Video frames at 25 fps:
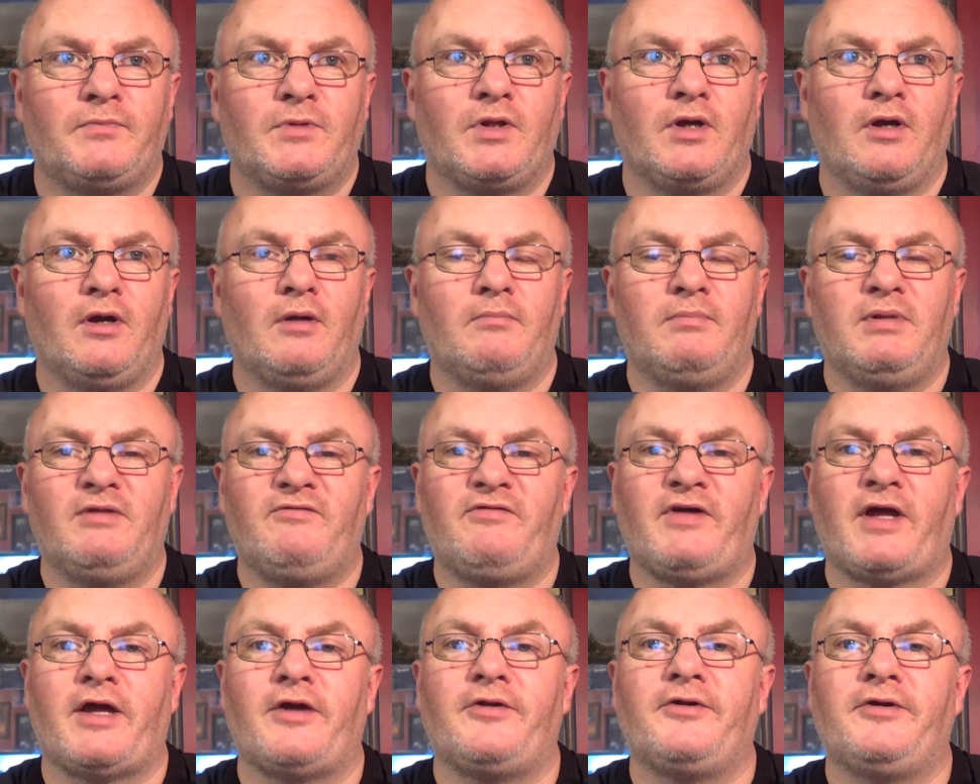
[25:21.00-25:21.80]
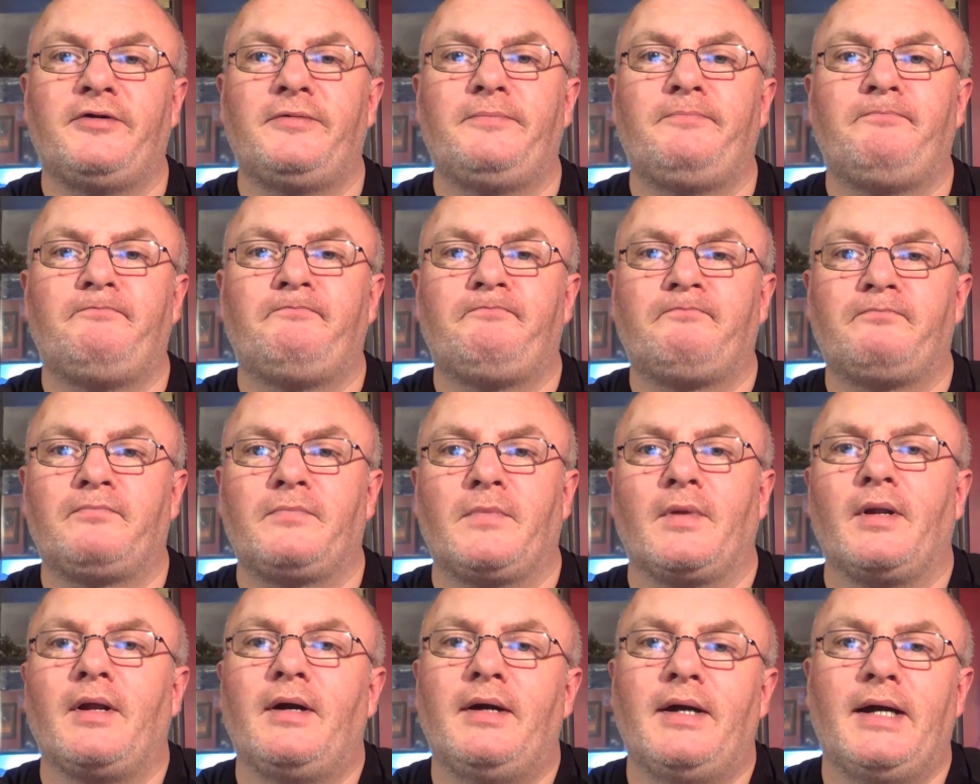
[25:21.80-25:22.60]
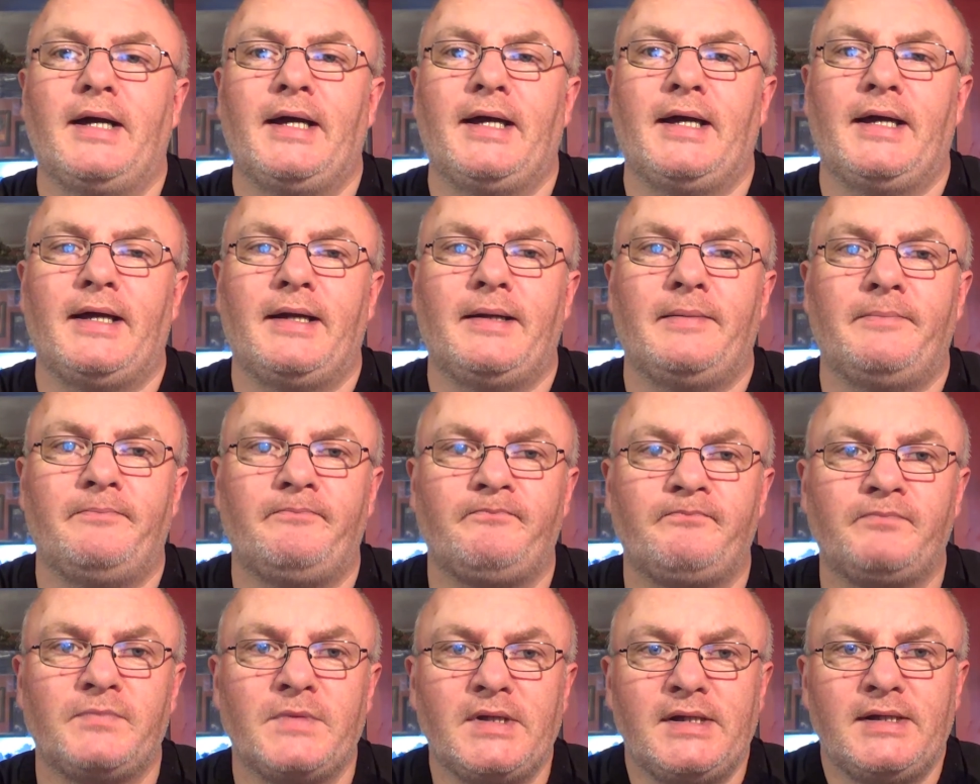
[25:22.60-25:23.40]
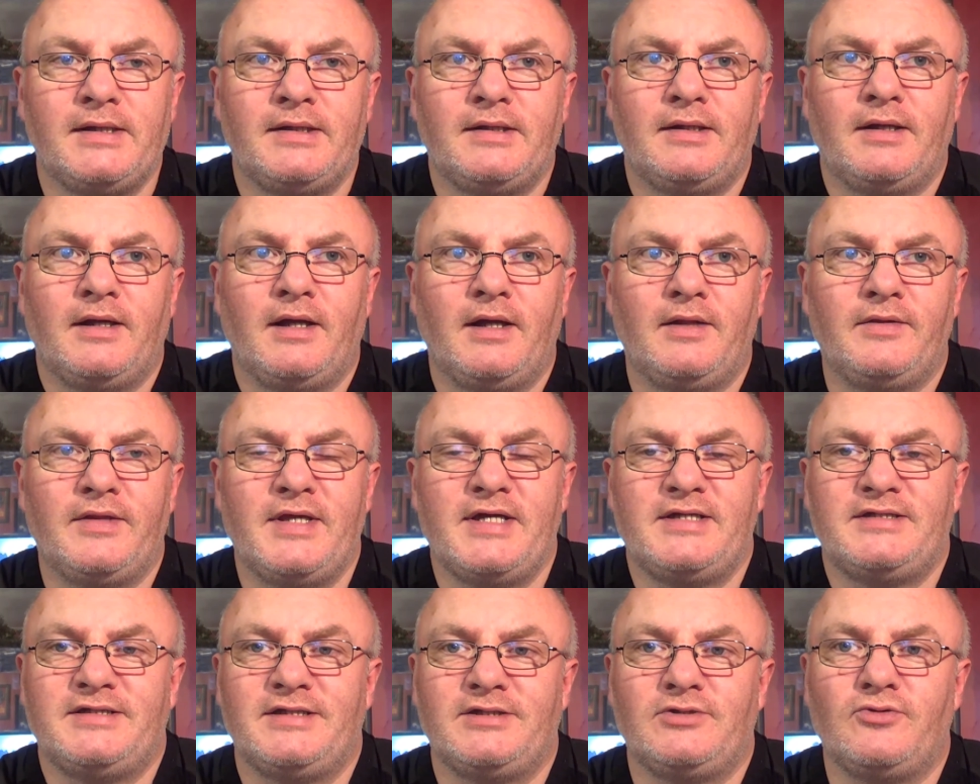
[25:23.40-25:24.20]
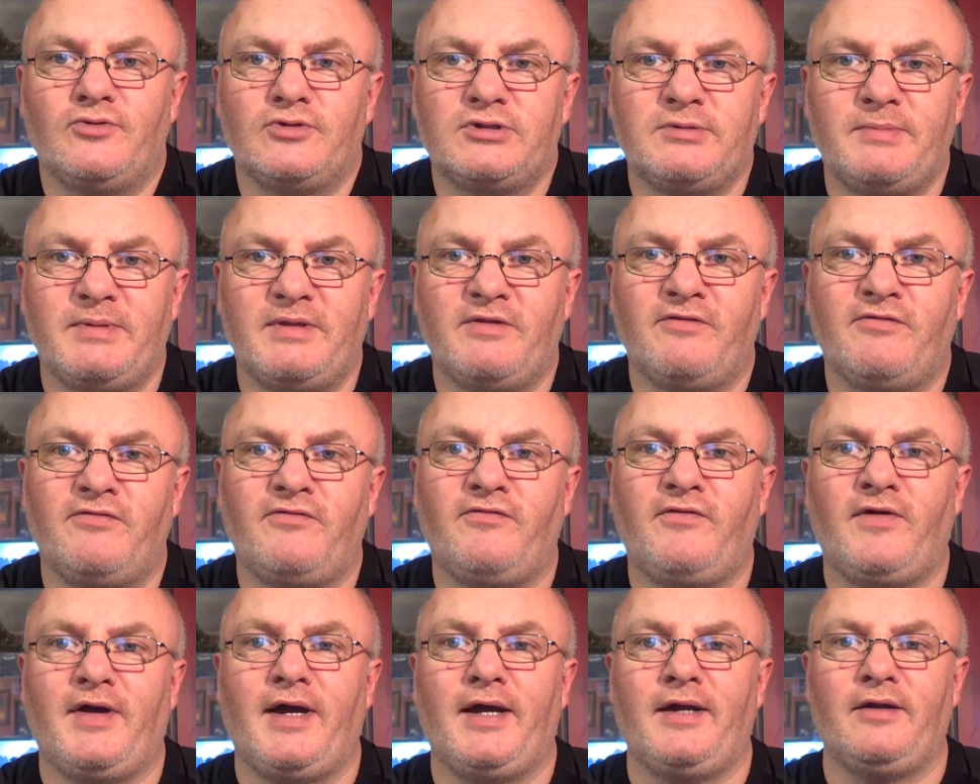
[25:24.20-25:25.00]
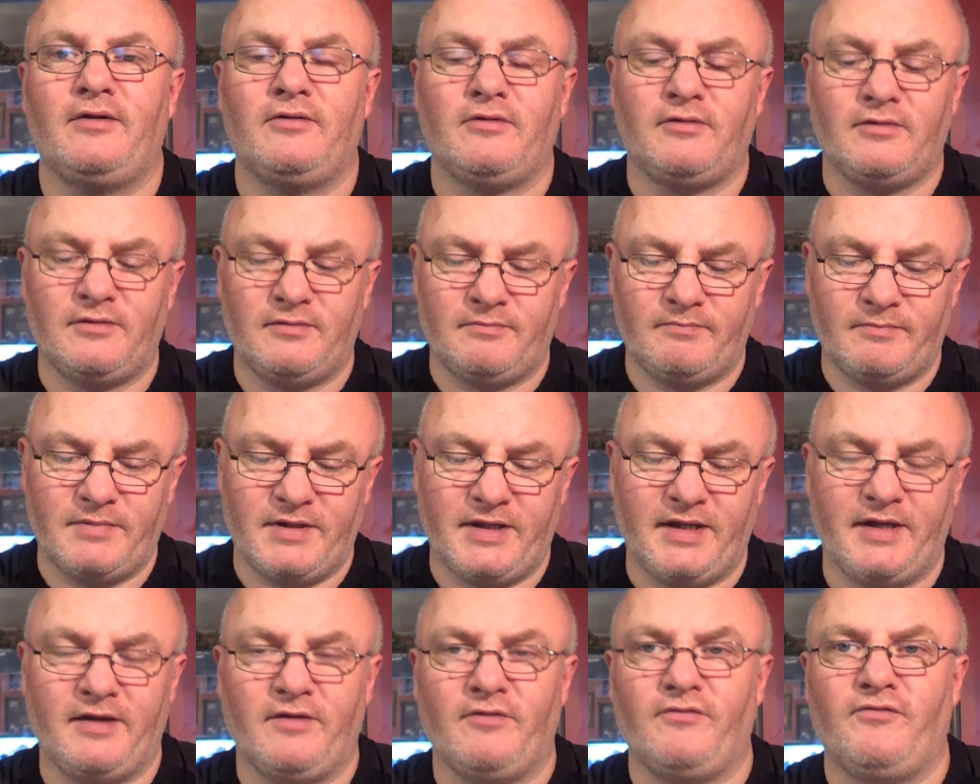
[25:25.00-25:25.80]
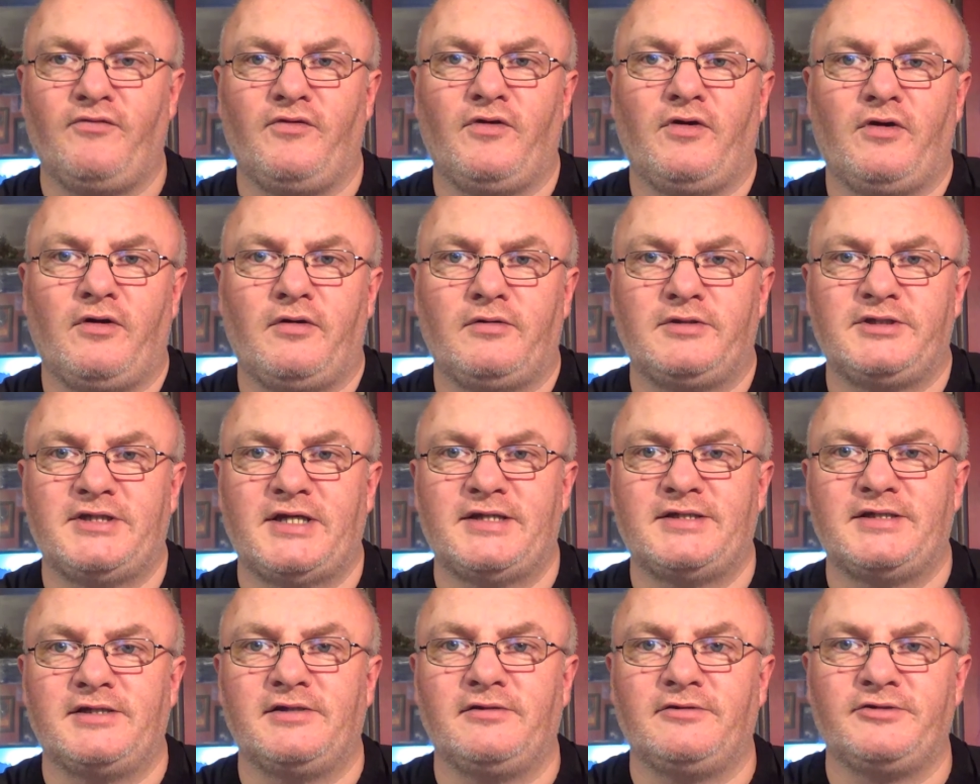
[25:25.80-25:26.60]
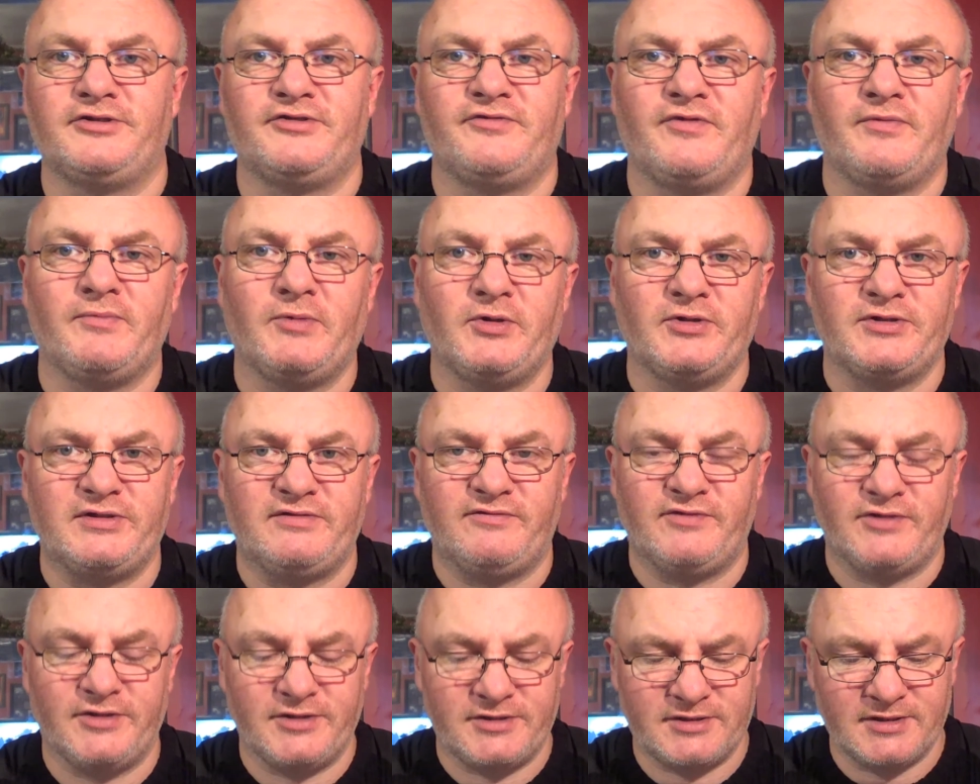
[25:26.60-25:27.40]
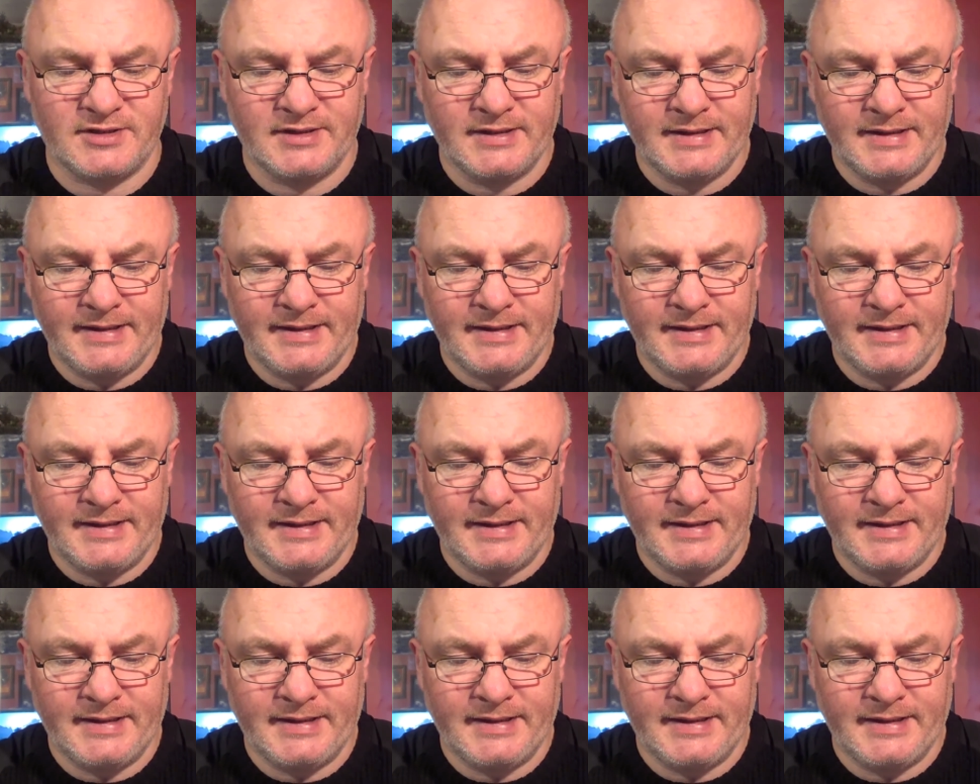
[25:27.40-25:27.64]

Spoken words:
Oblivion, and this is going to be the final thing for Sentinels of the Multiverse,